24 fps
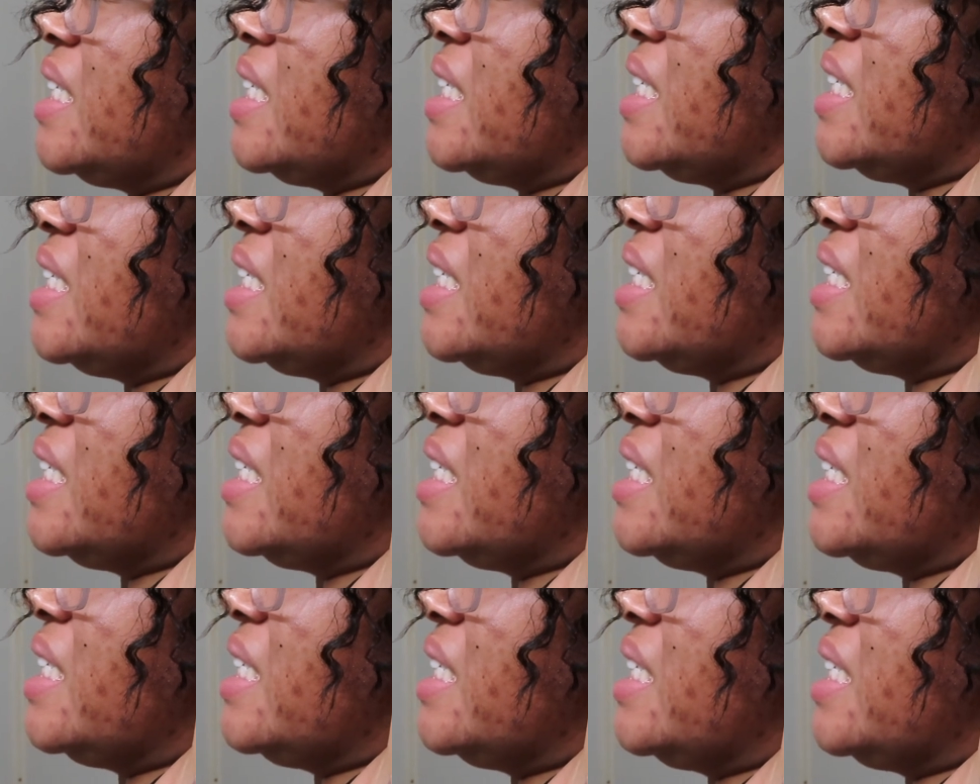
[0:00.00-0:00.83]

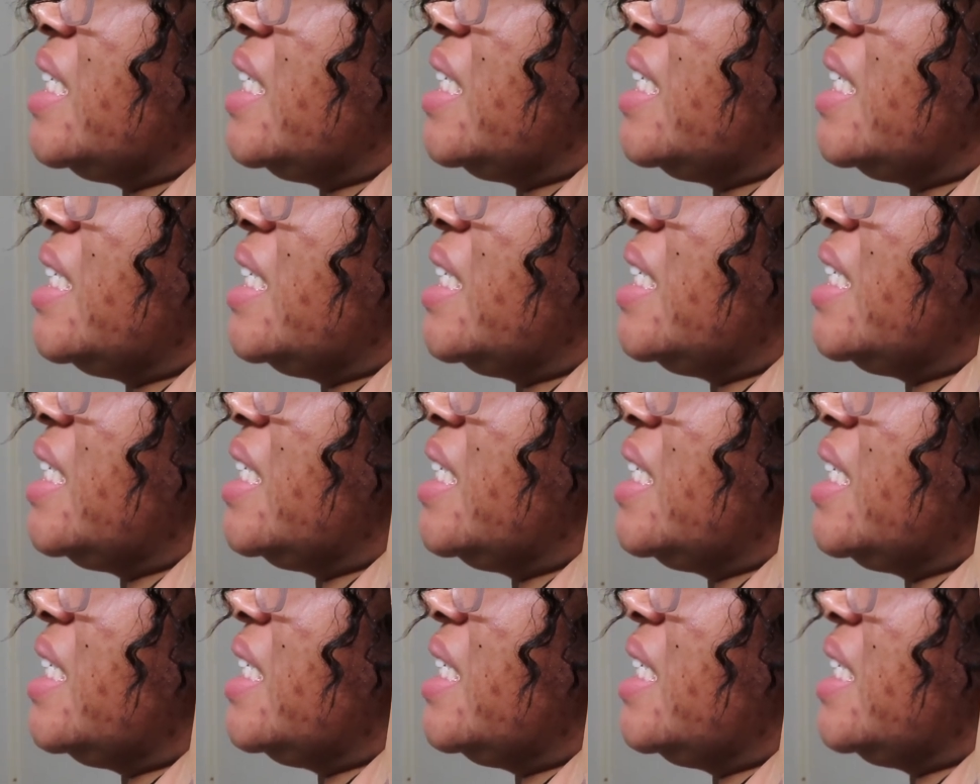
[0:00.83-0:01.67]

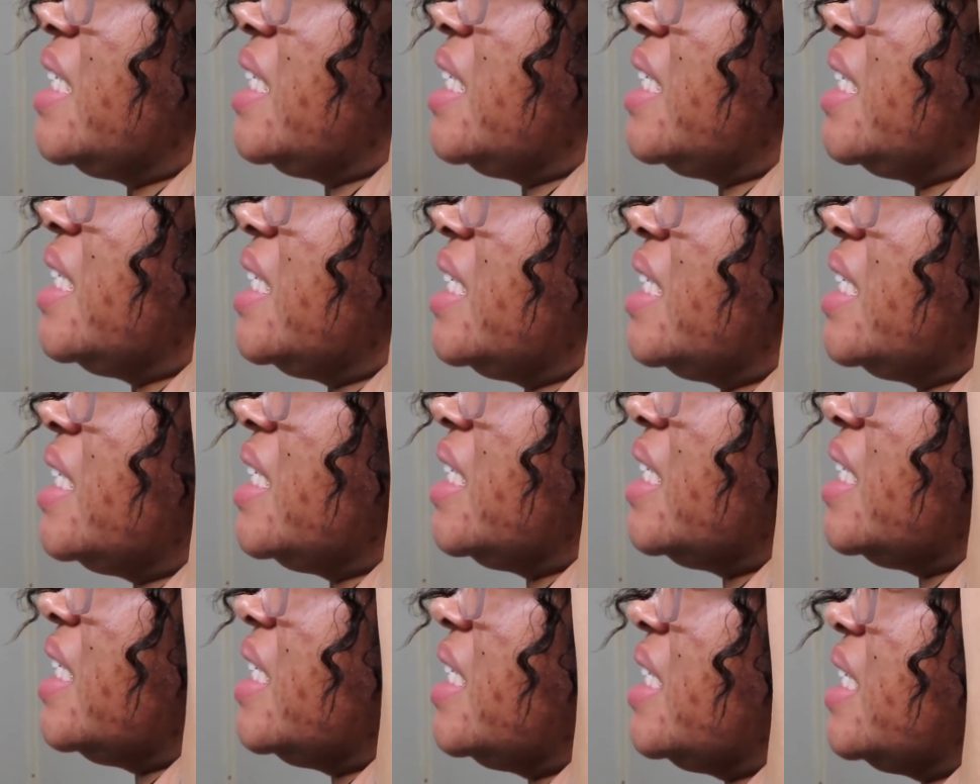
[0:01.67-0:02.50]

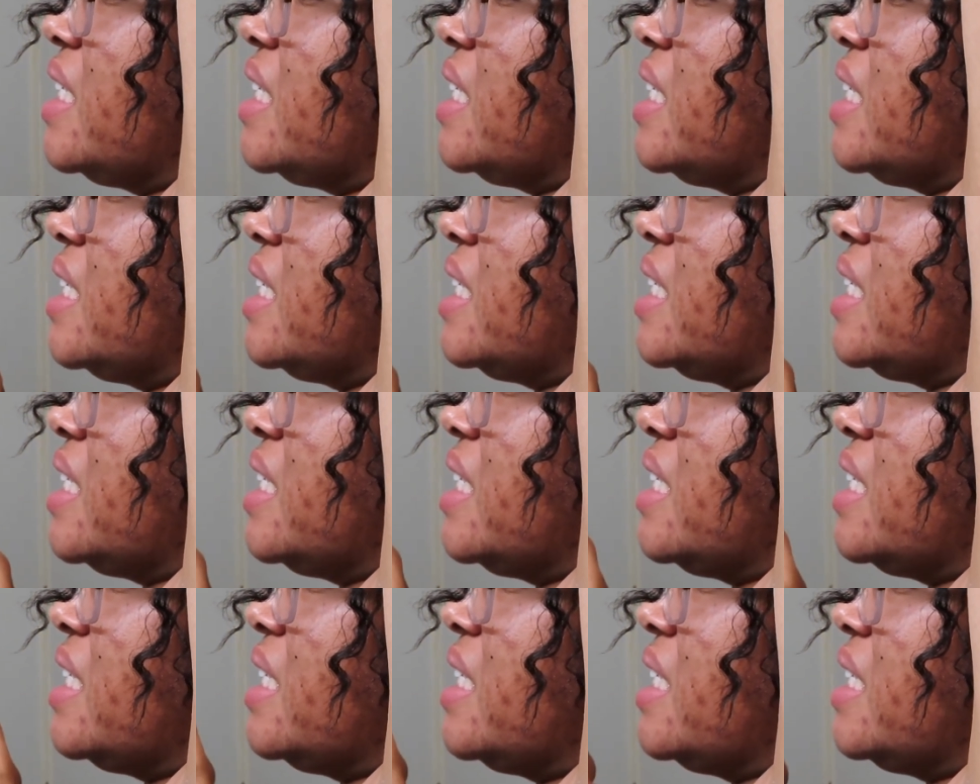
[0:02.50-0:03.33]

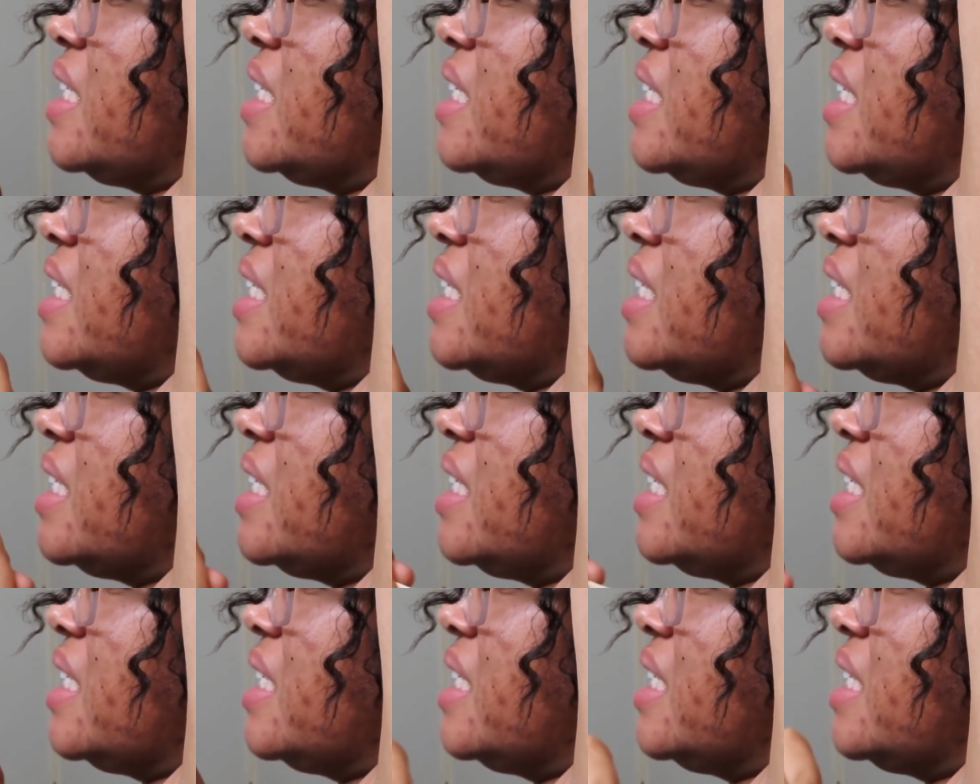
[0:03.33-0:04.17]

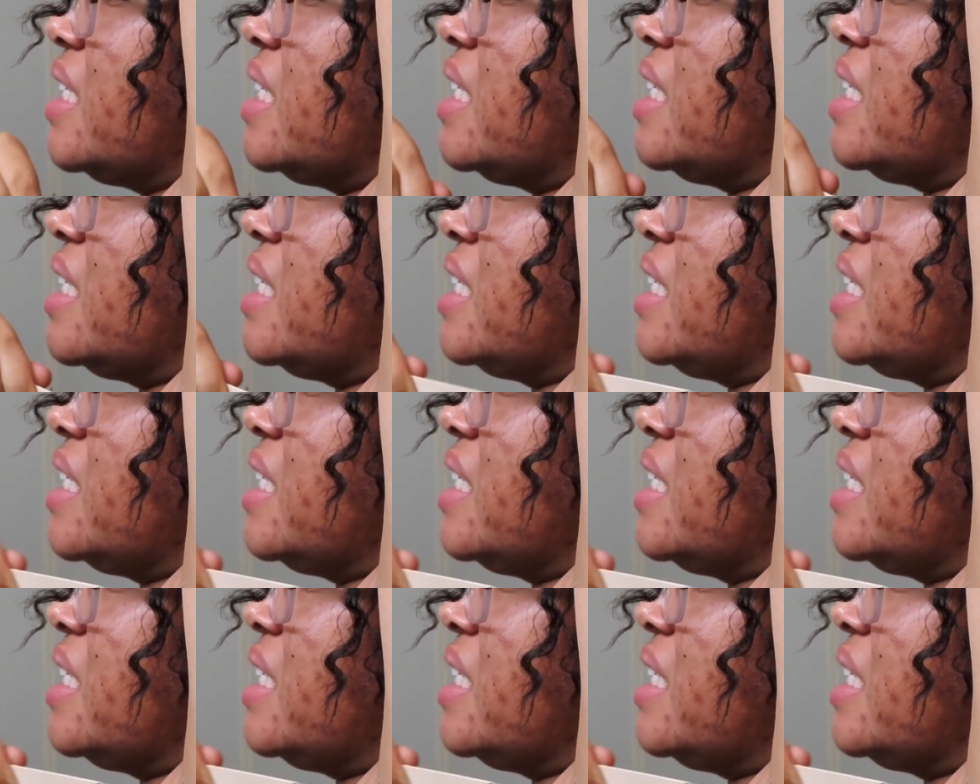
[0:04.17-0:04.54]
No one is speaking in this clip.